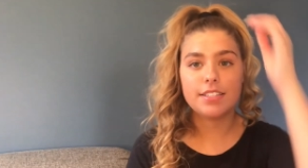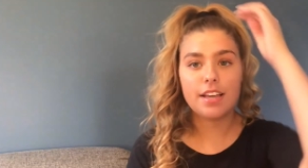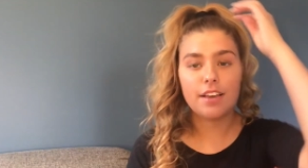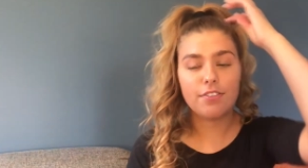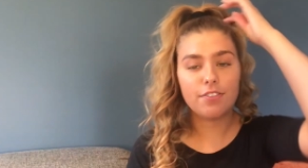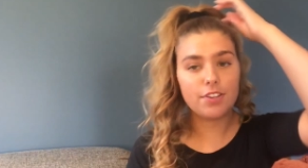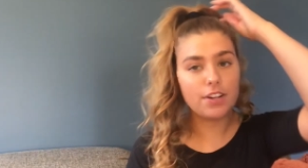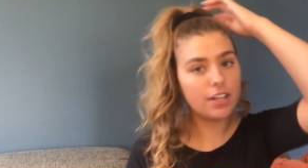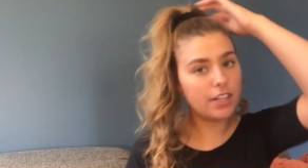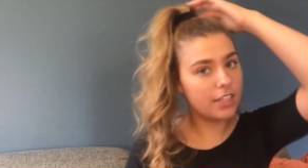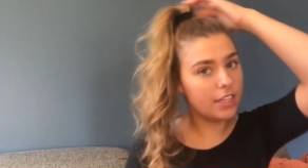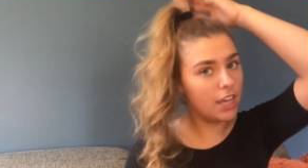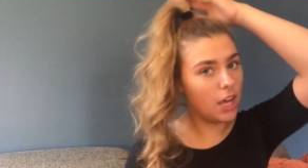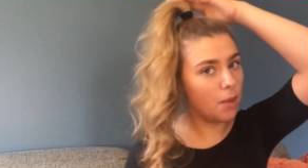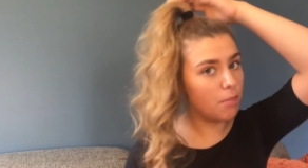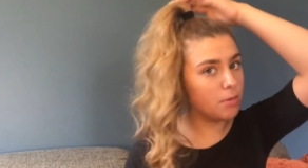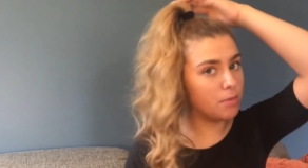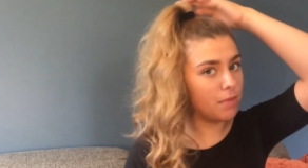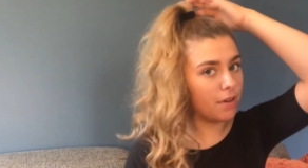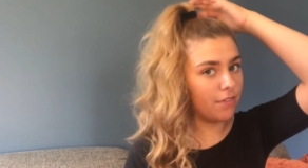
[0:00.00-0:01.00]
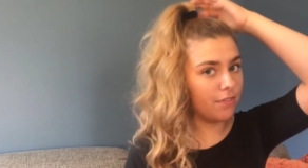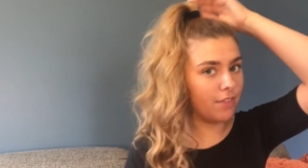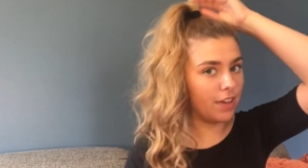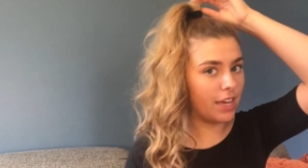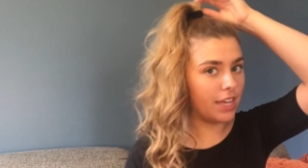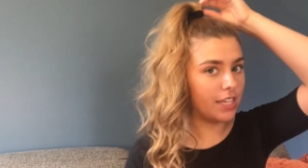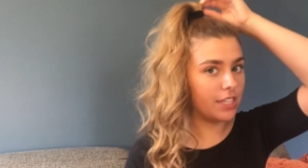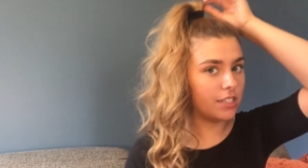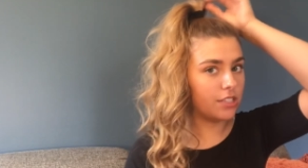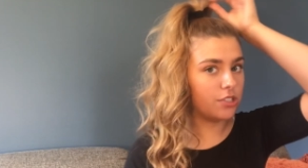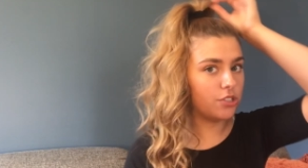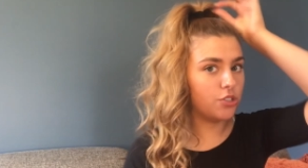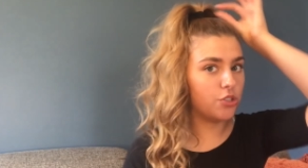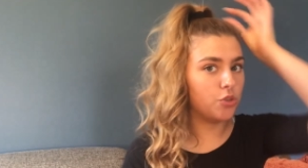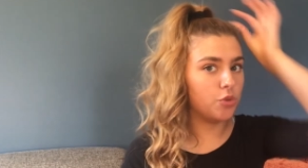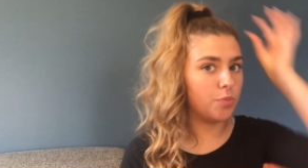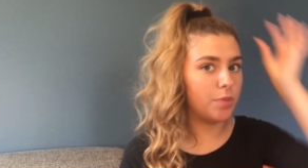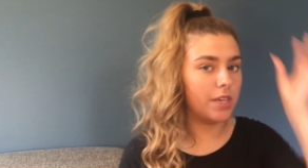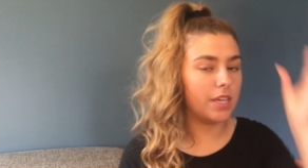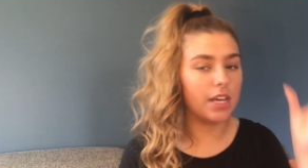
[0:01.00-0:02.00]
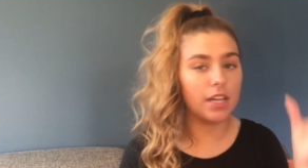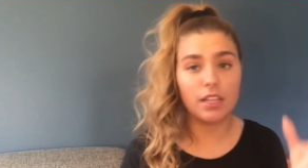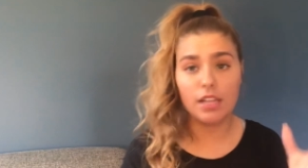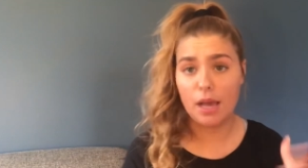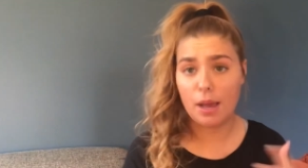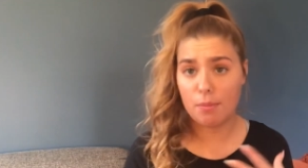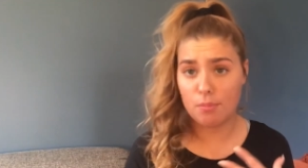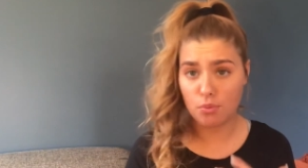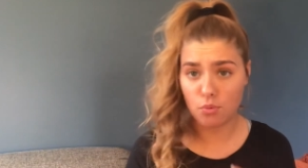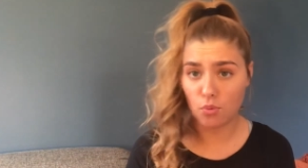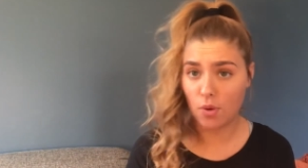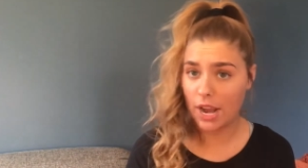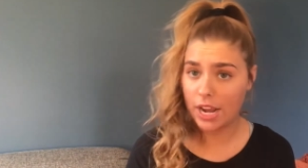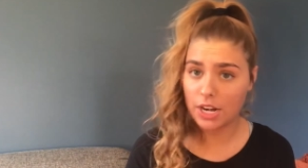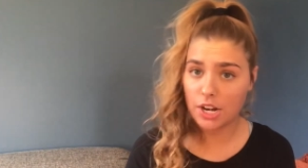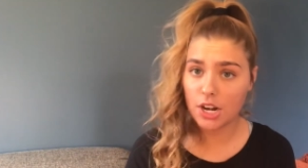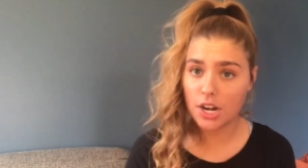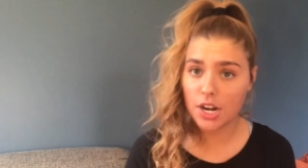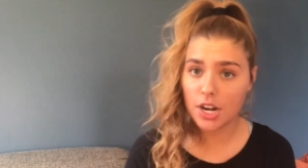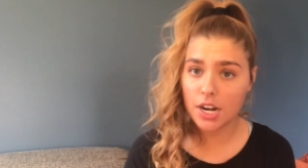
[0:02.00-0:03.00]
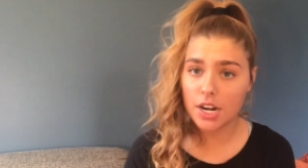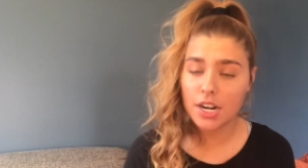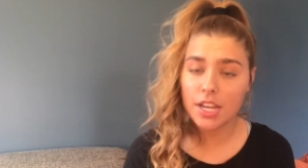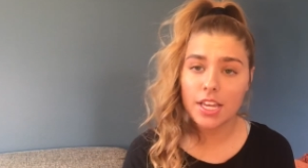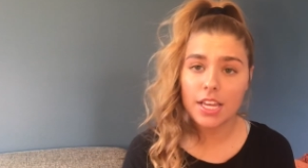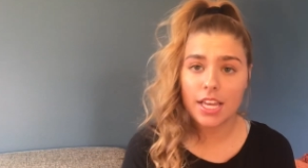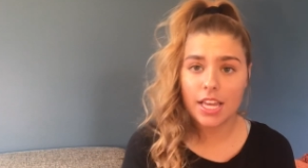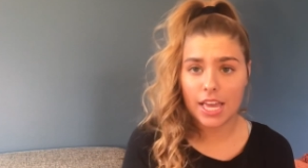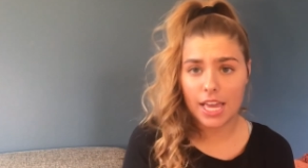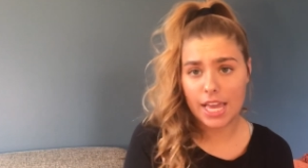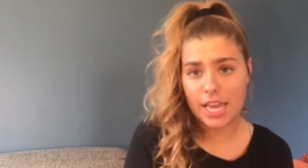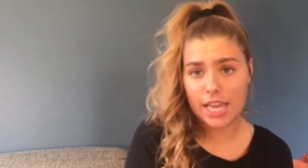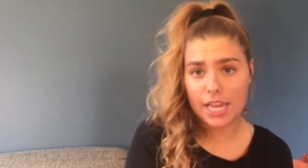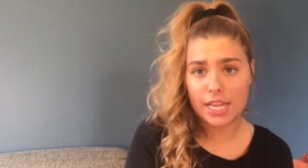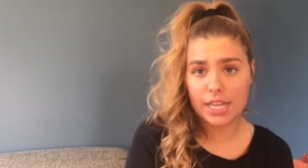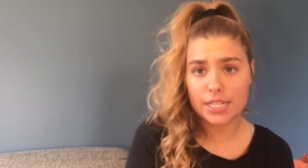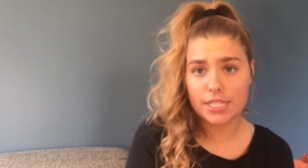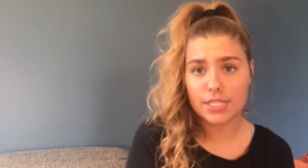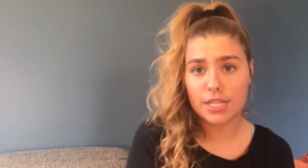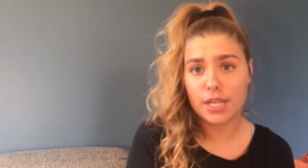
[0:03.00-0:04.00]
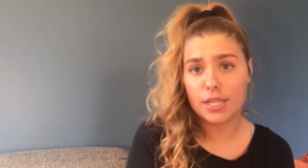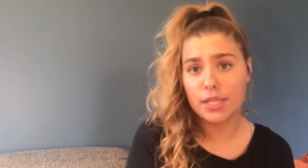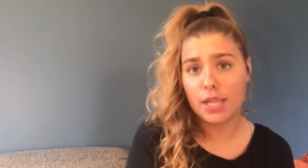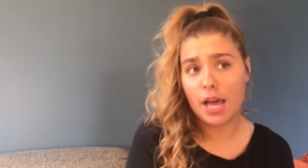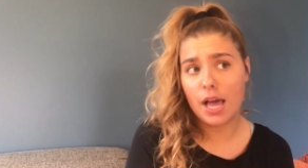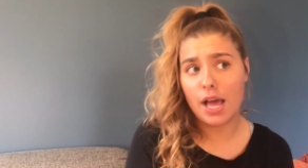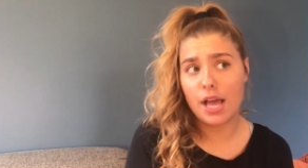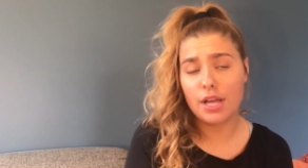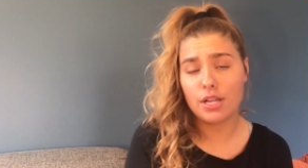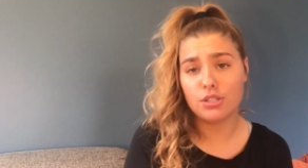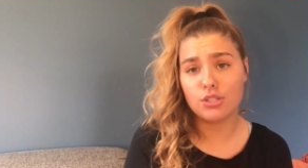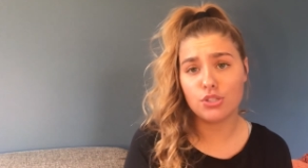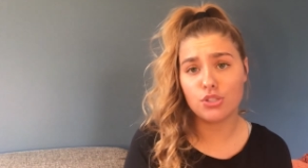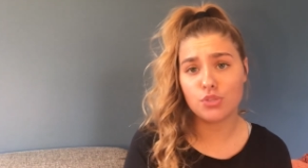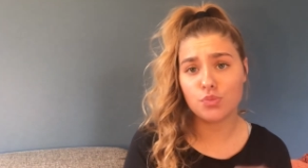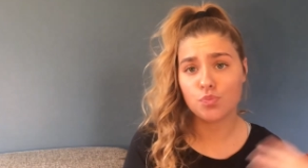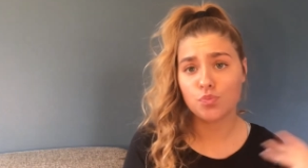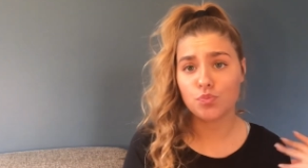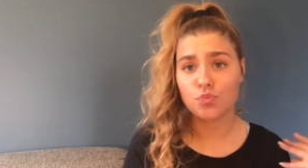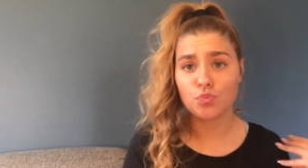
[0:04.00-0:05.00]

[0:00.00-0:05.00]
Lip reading: definitely helped my face to be a lot brighter and a lot